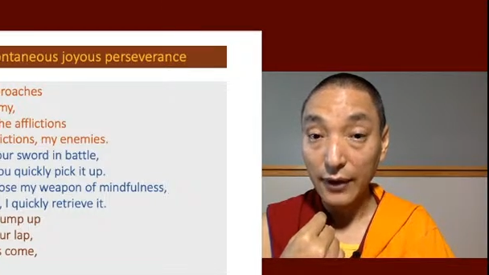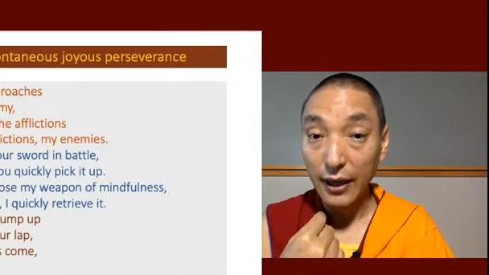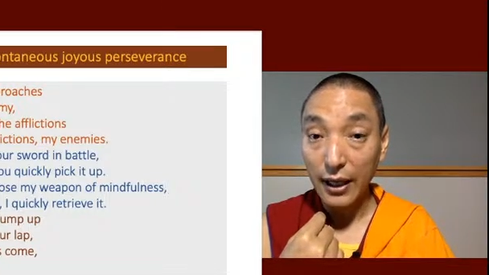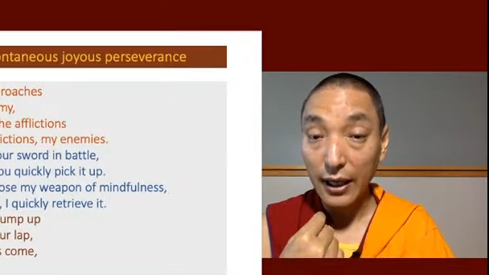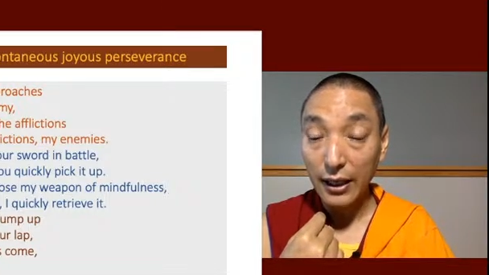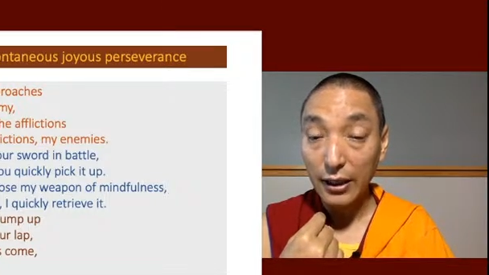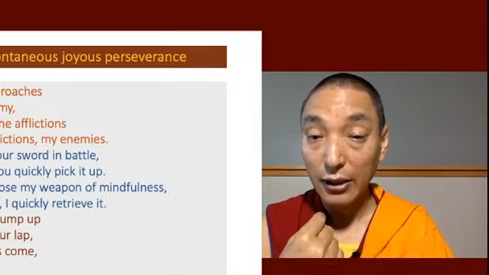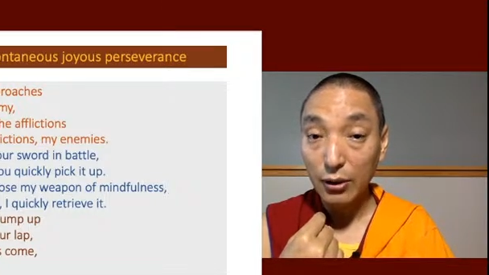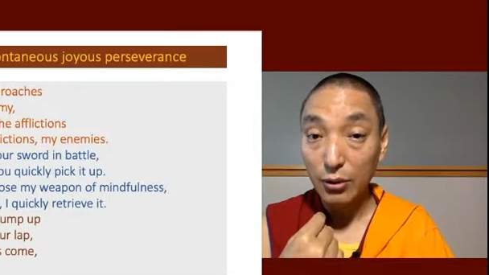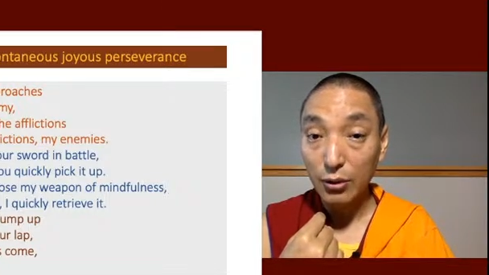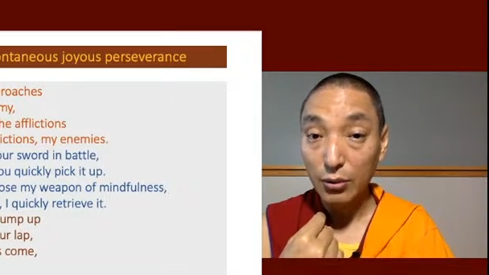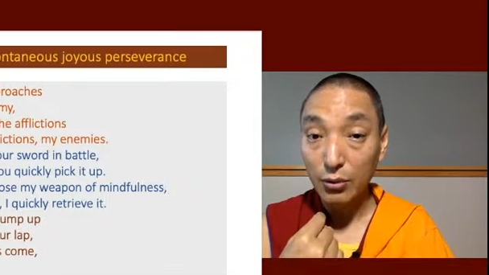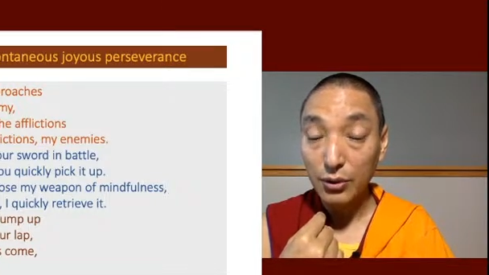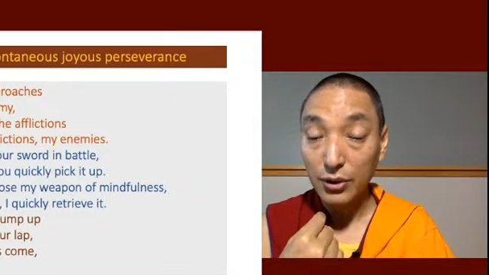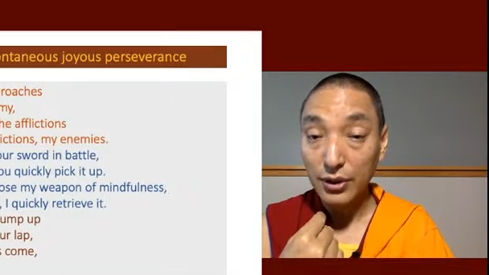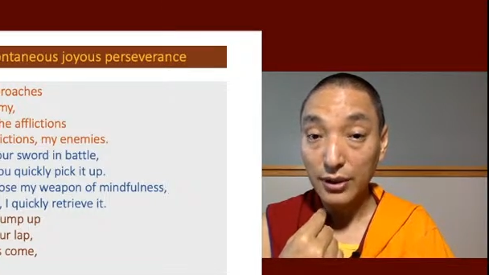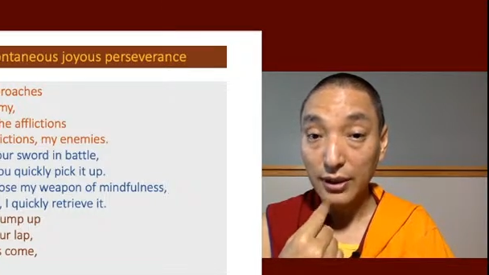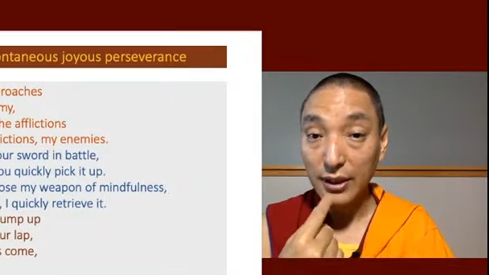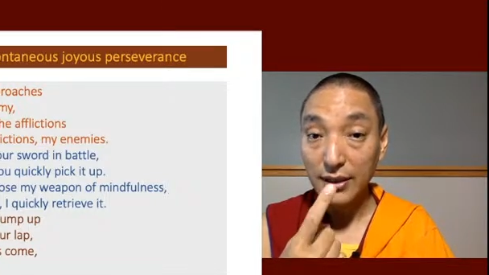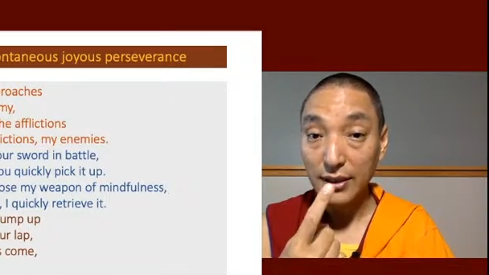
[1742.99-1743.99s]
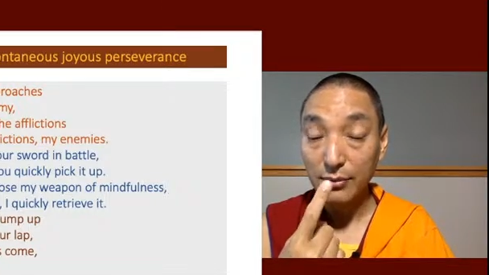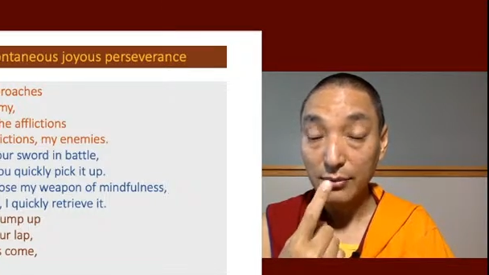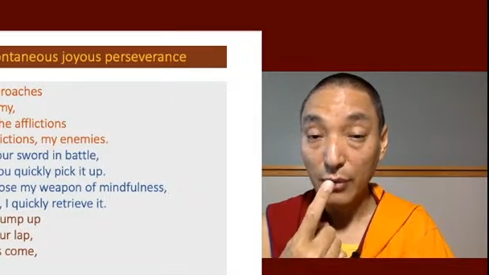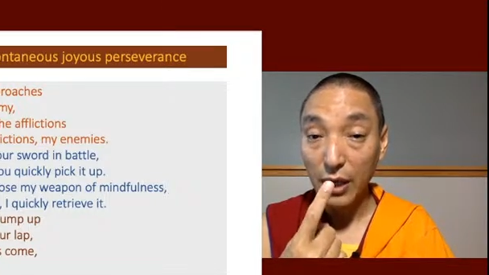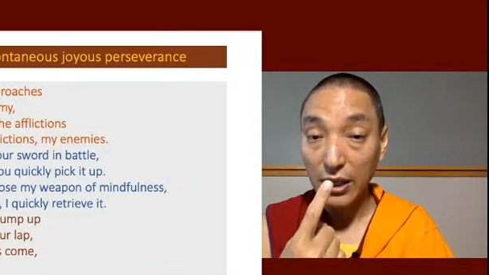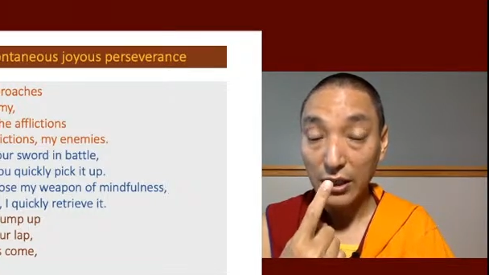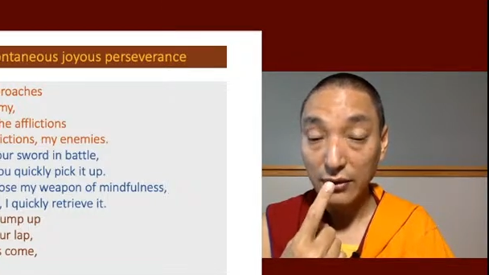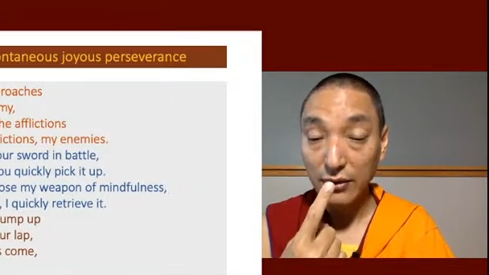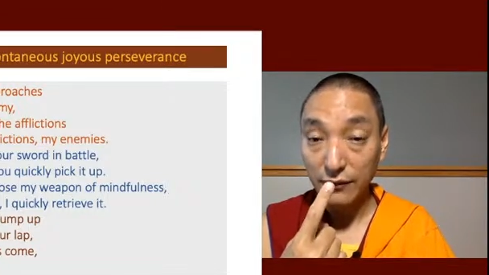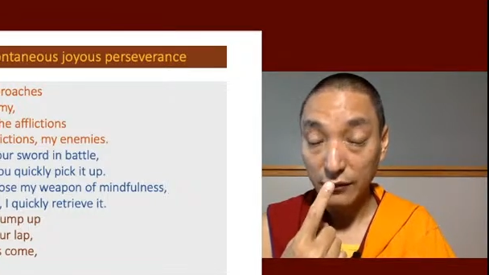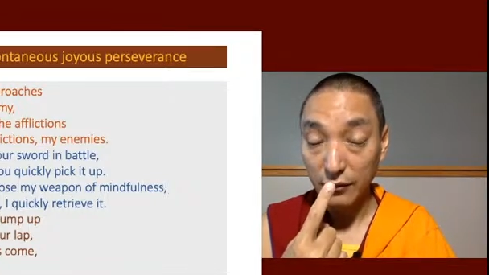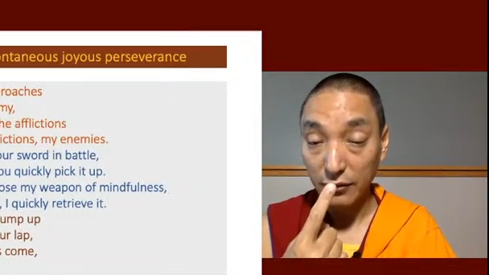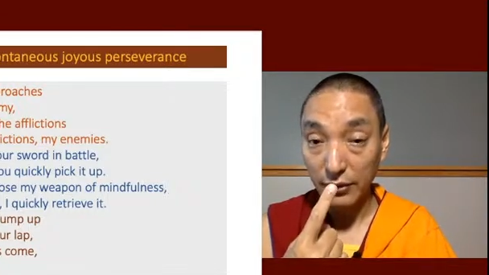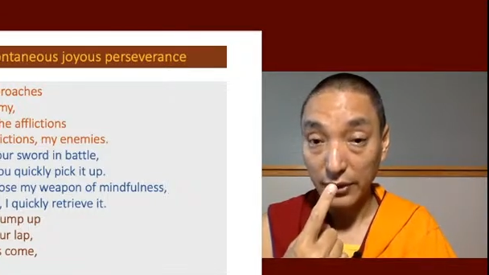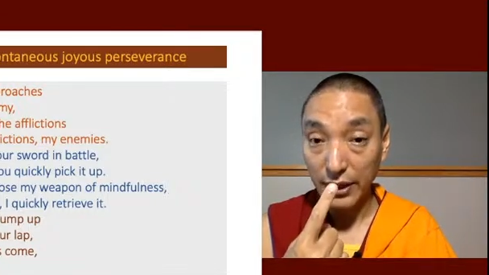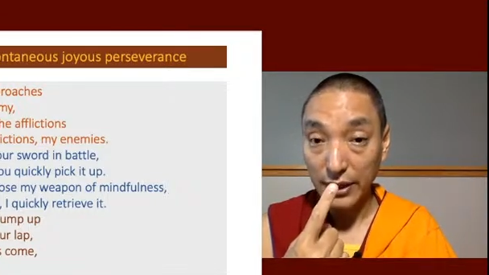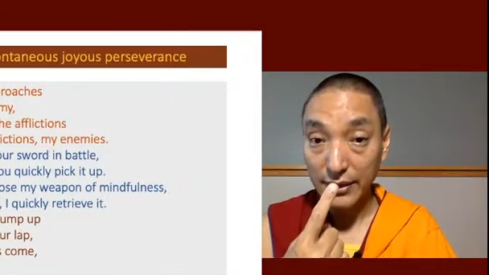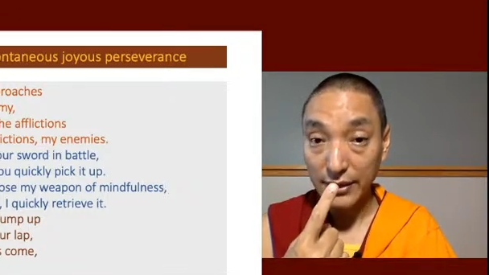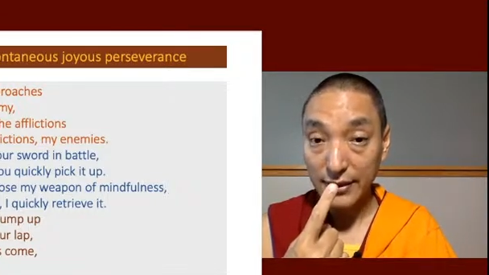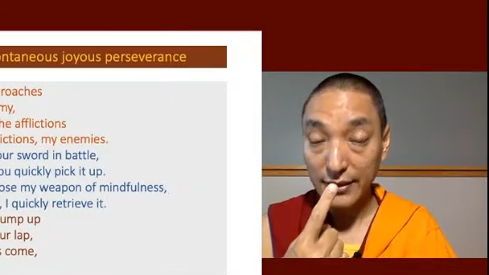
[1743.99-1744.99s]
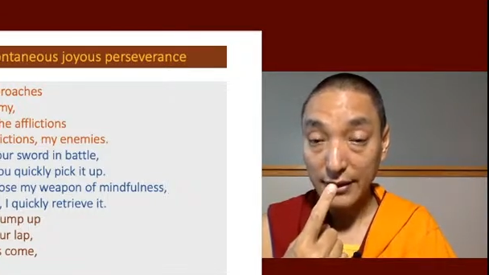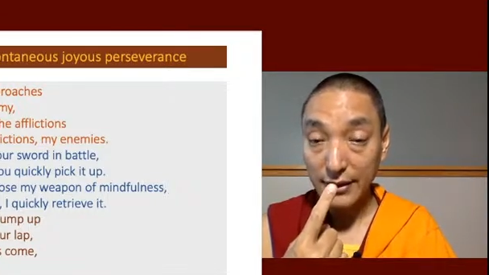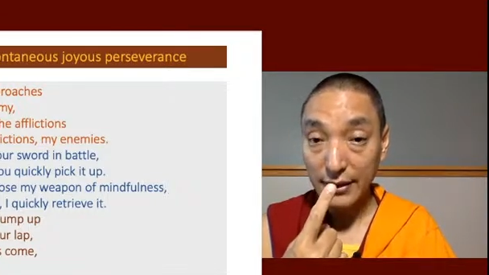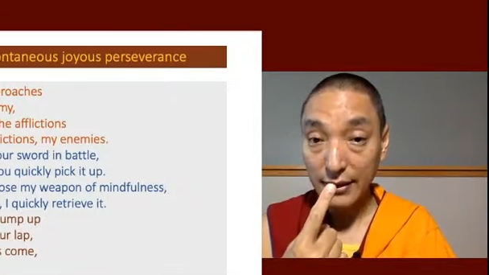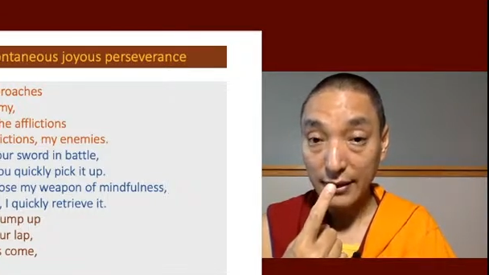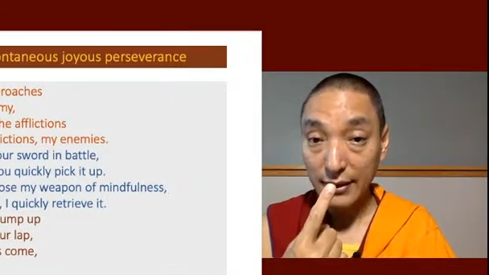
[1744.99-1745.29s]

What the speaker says: I lose this mindfulness,